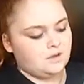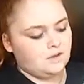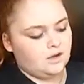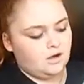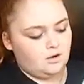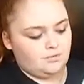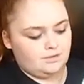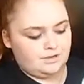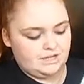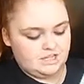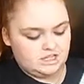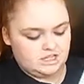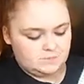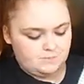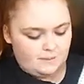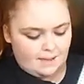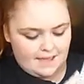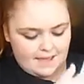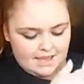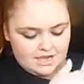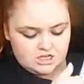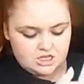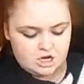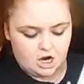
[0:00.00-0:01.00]
on each
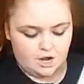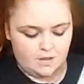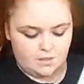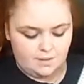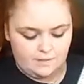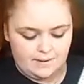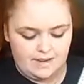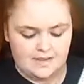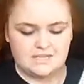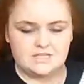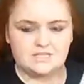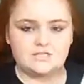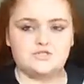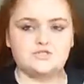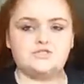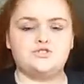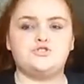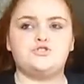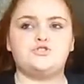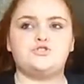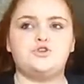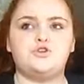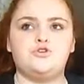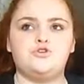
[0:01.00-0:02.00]
page all the way
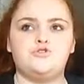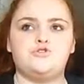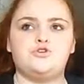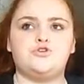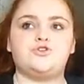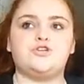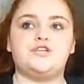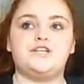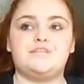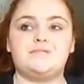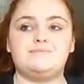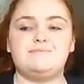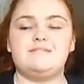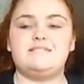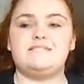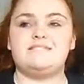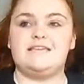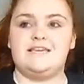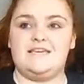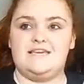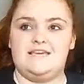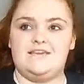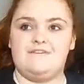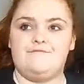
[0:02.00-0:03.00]
to
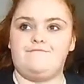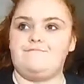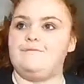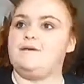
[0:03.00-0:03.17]
Christmas Eve,